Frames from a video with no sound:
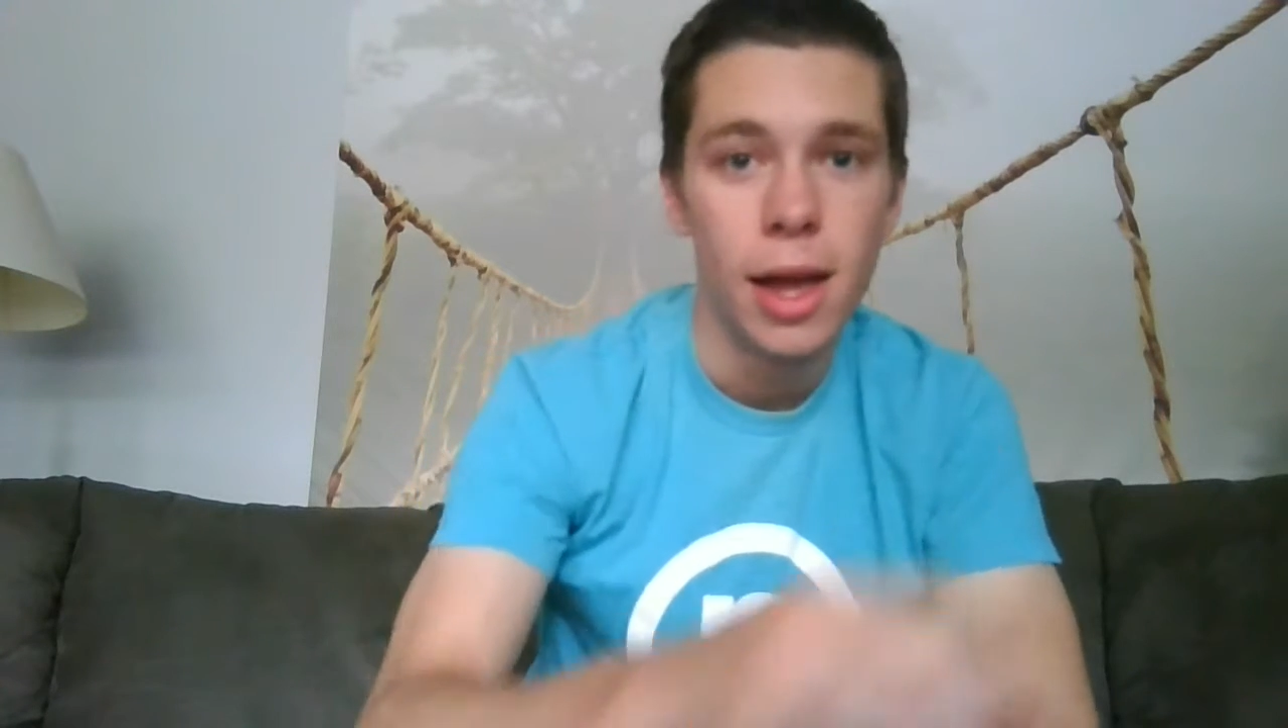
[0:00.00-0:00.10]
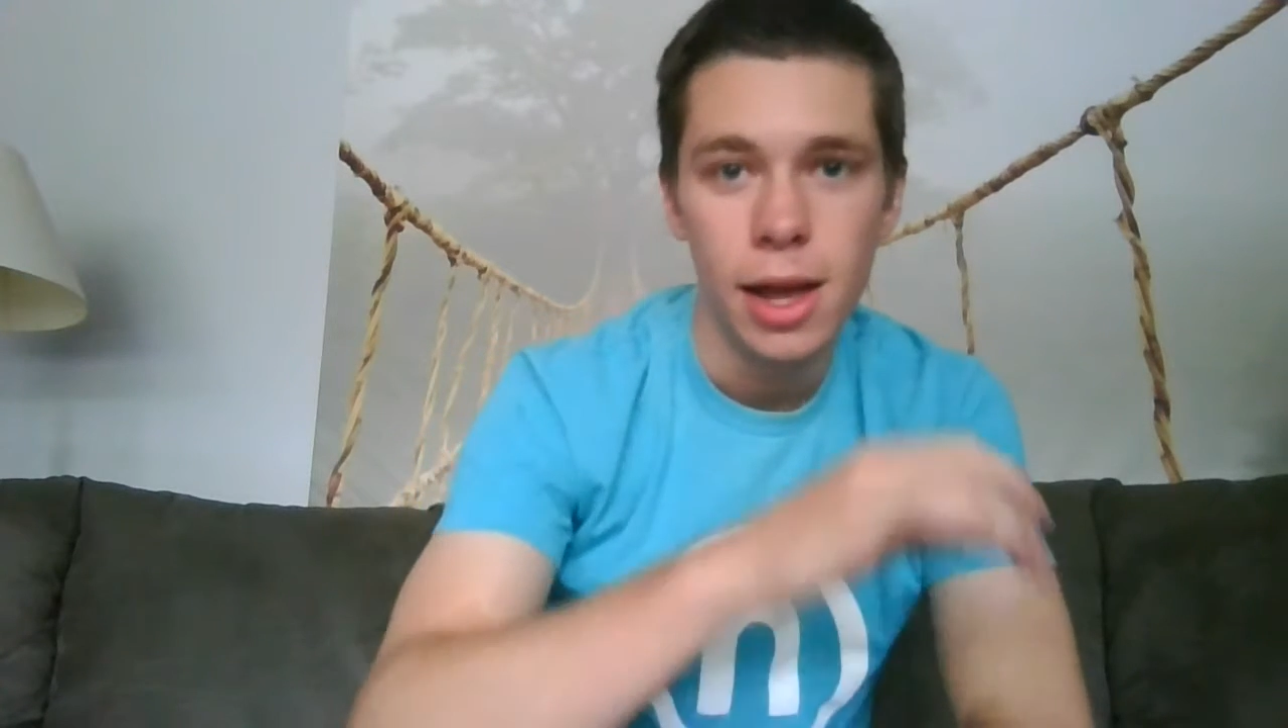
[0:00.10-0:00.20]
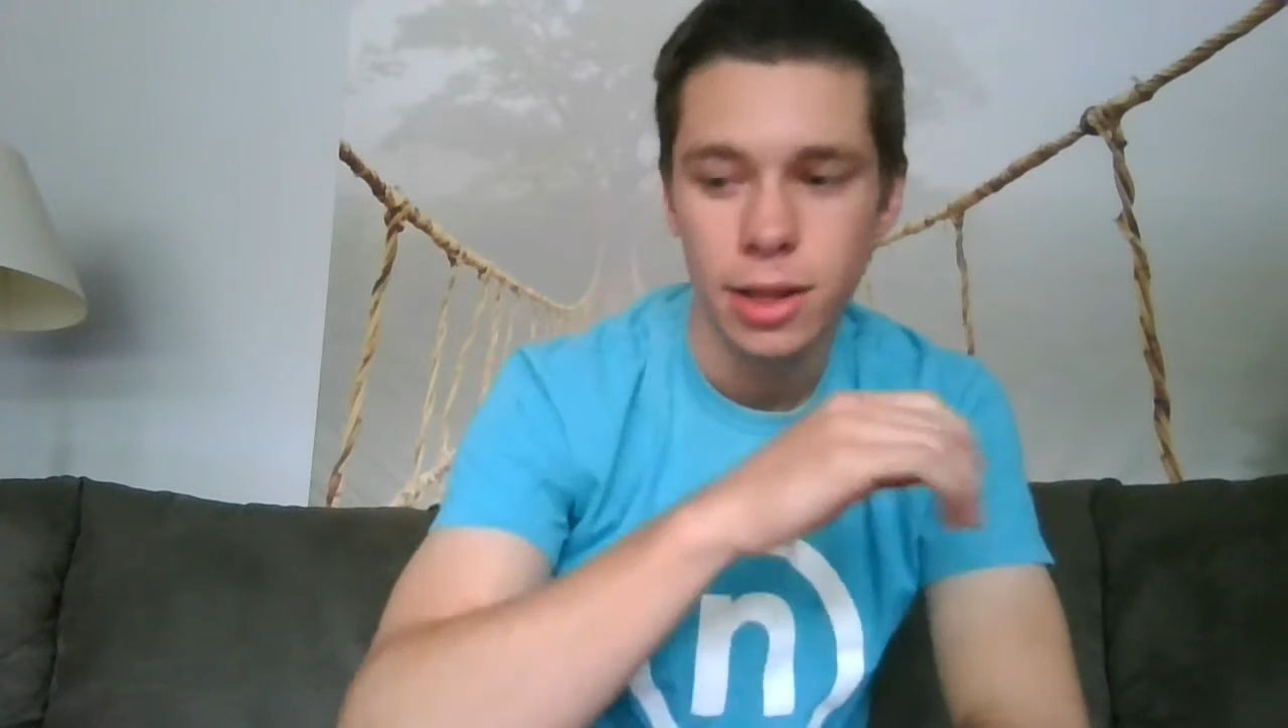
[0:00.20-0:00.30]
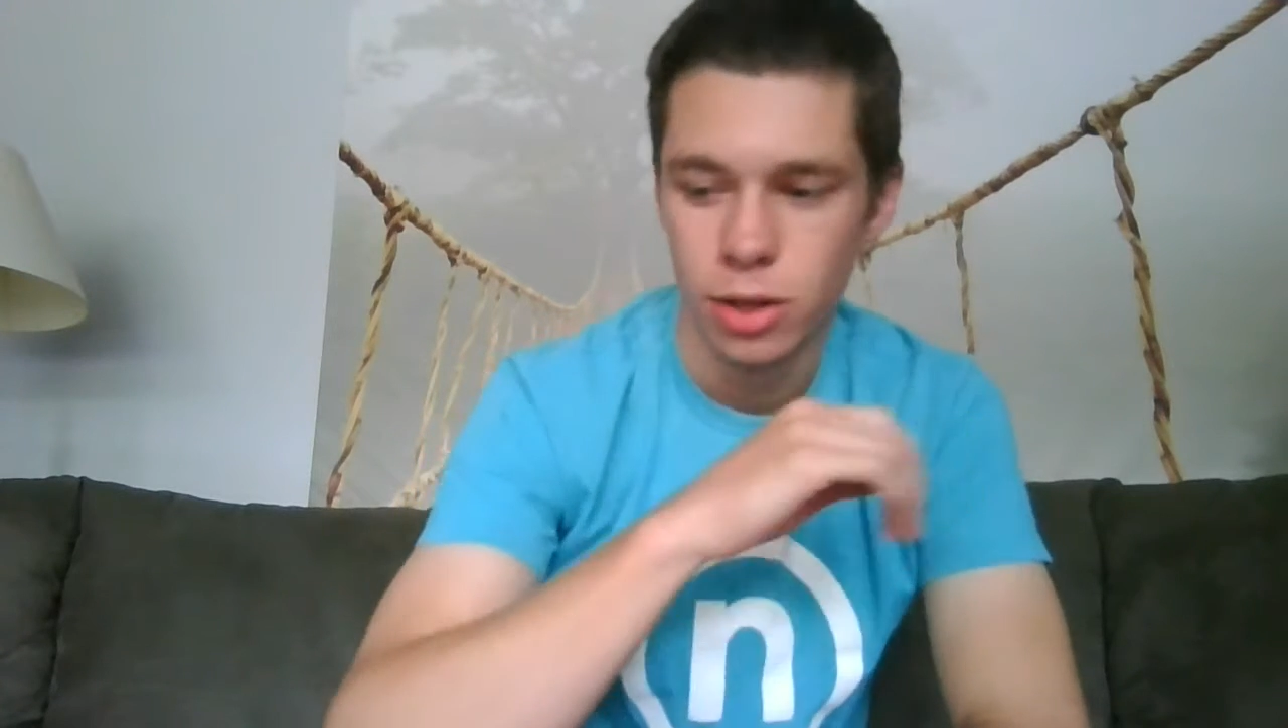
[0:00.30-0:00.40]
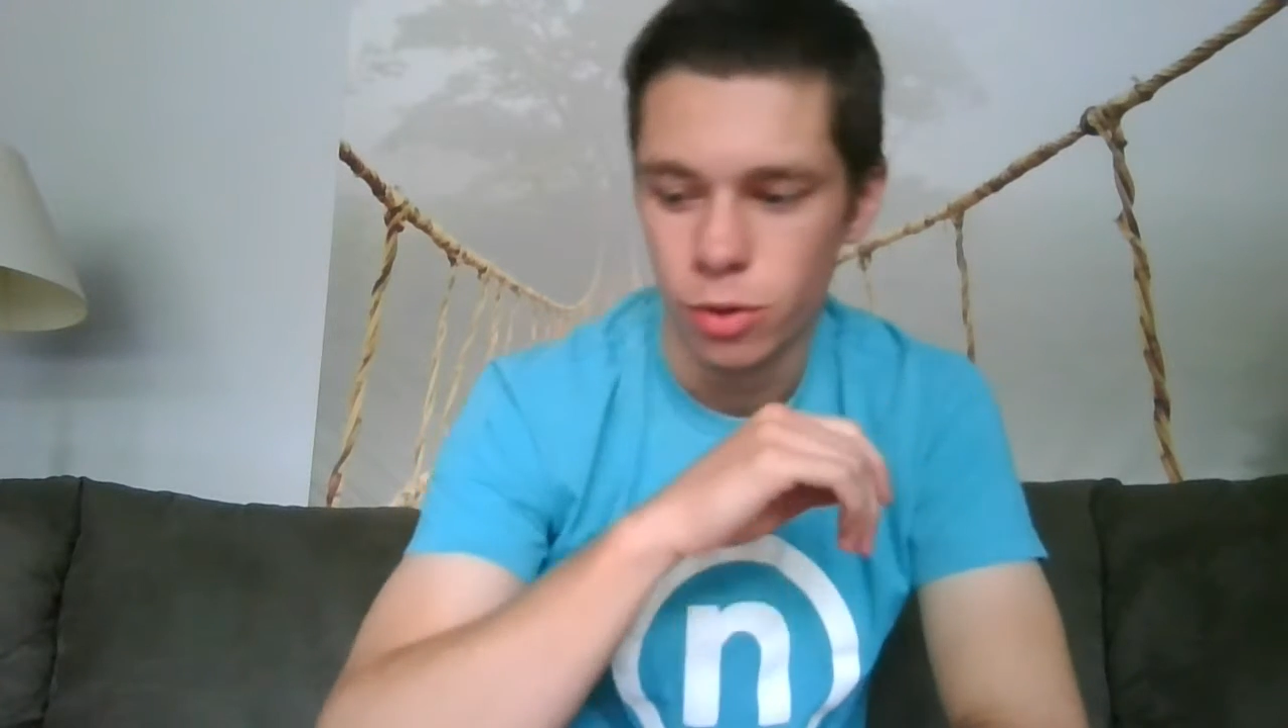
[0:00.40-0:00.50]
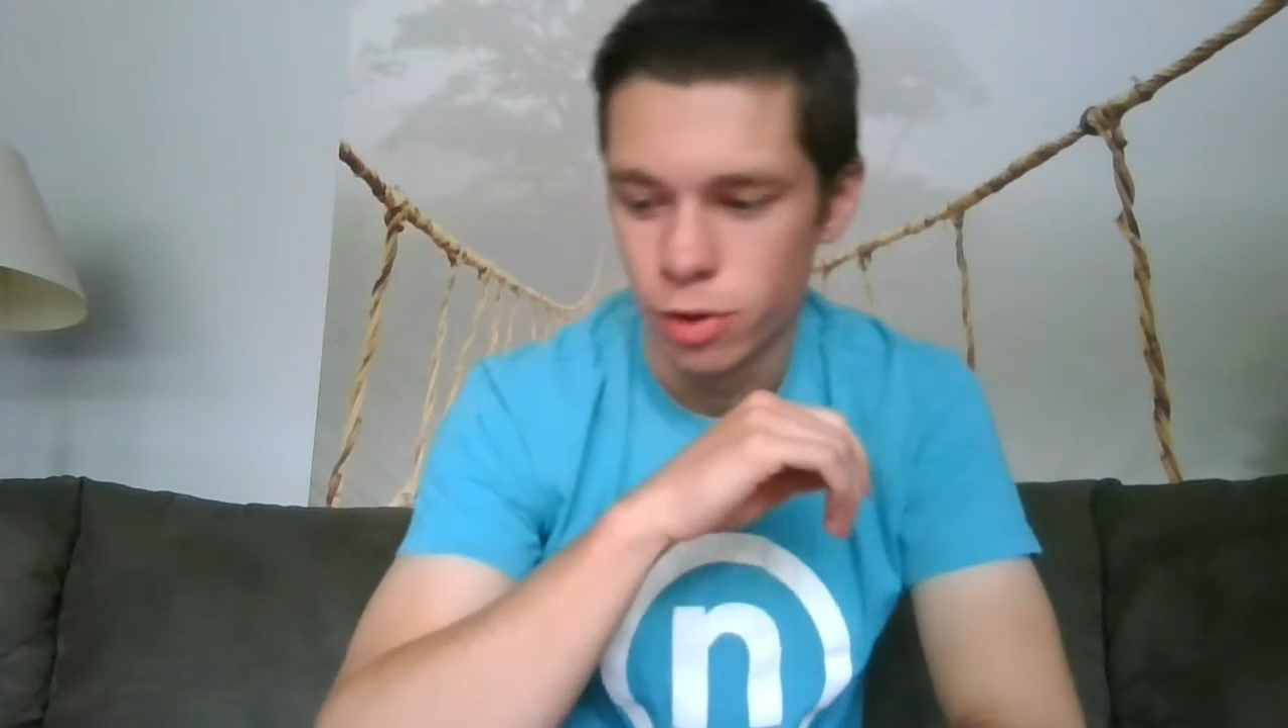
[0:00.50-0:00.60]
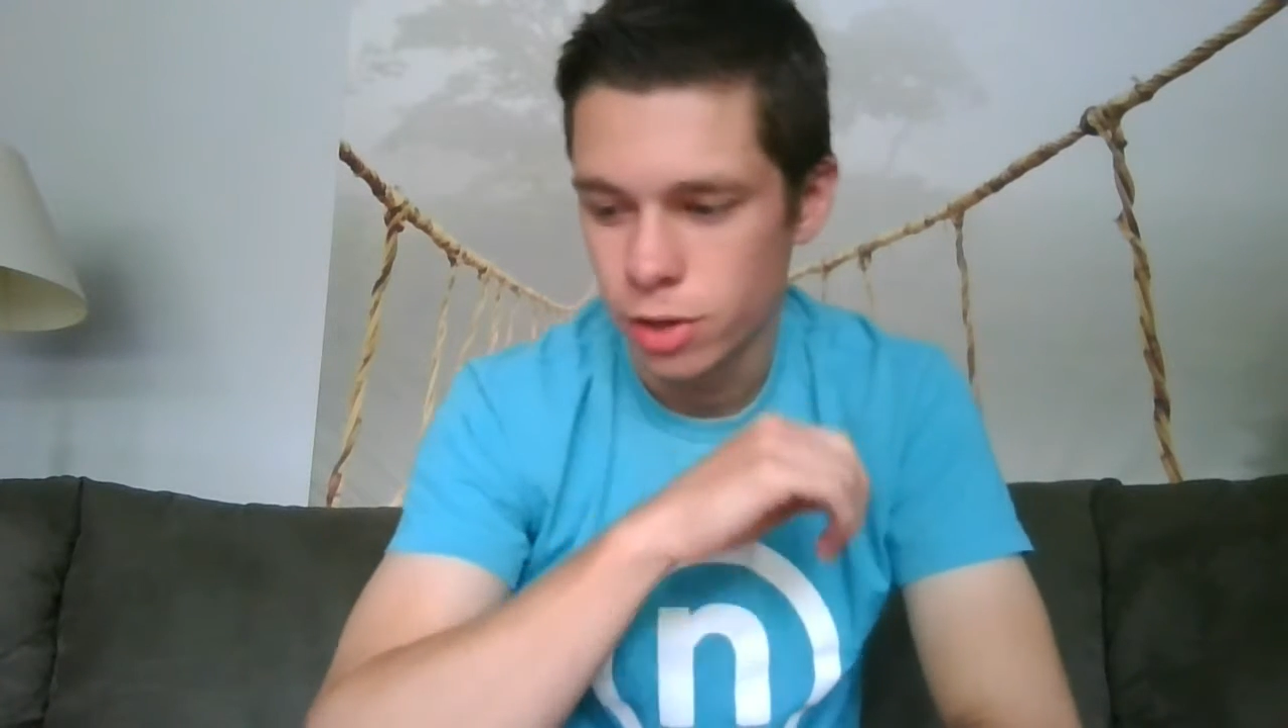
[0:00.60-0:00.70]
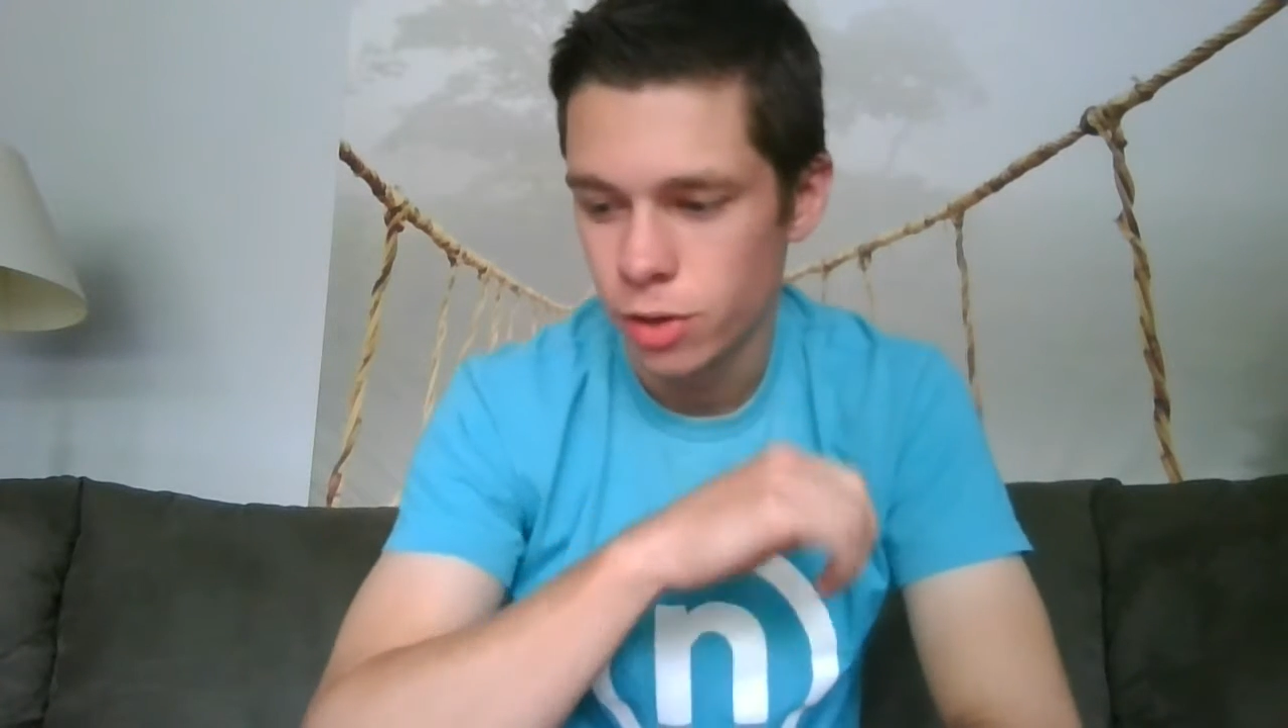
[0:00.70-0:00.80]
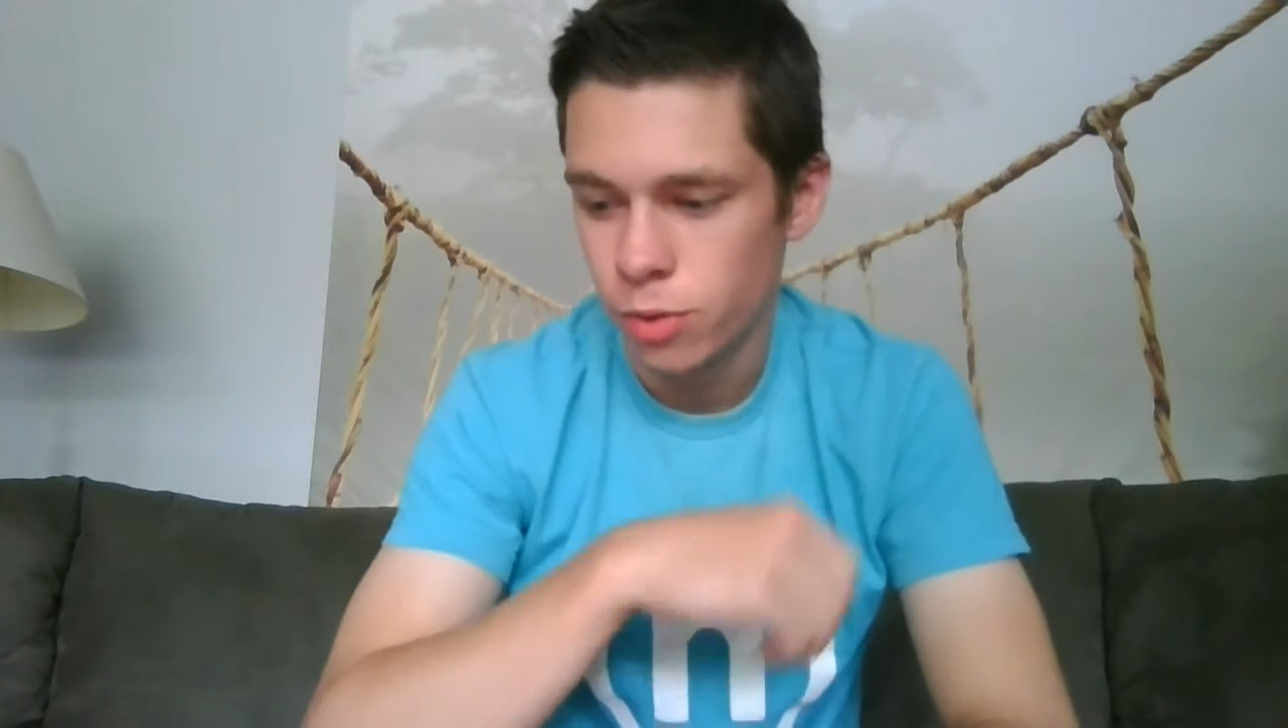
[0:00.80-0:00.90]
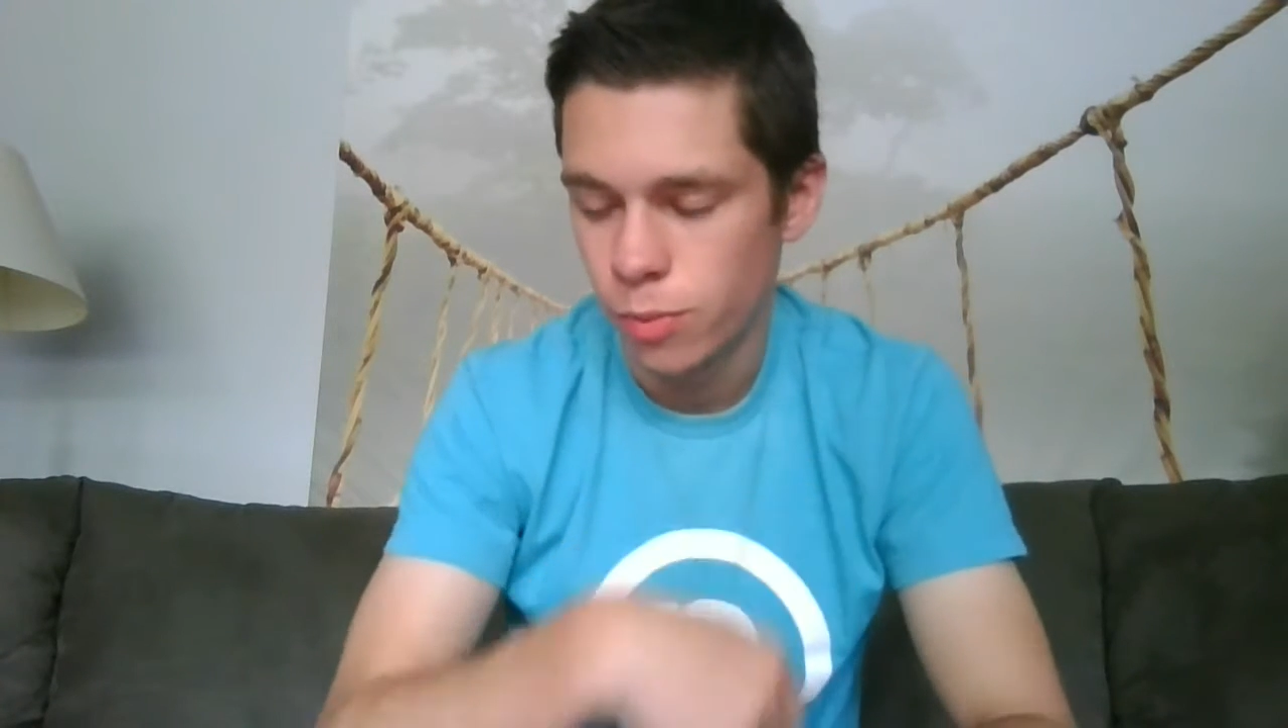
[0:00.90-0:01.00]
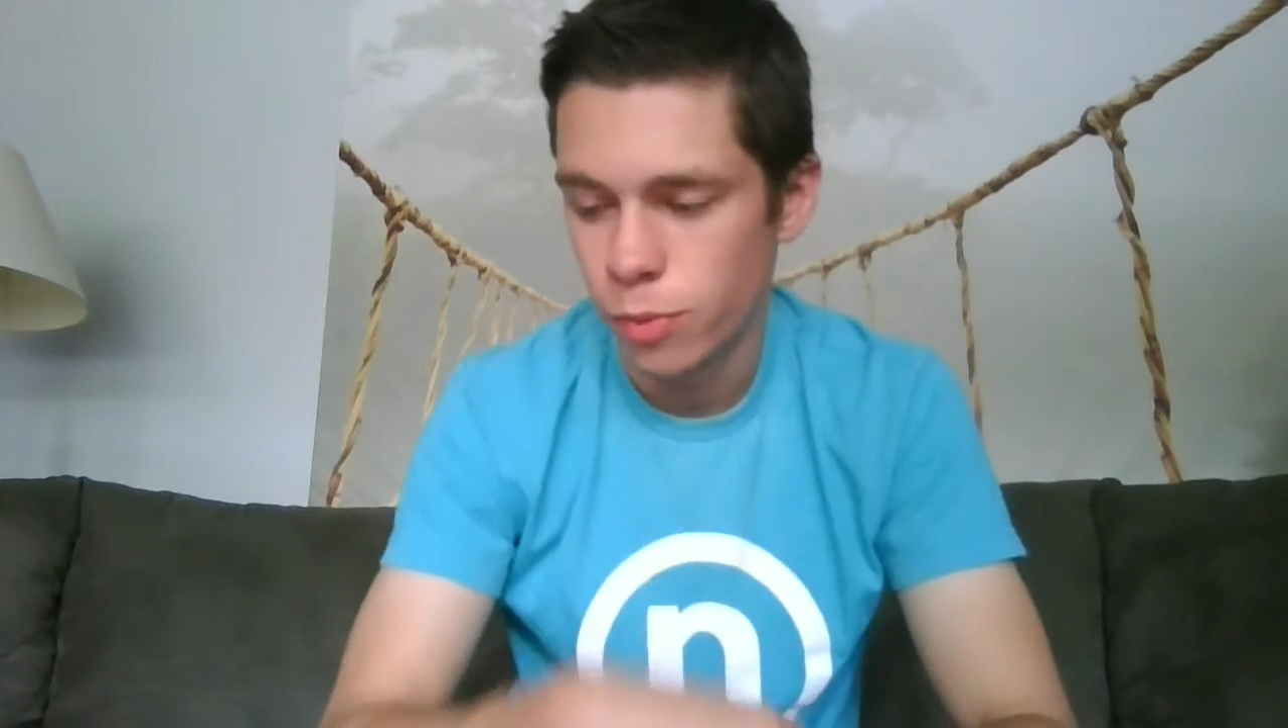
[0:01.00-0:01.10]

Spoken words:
Hello, Ragu.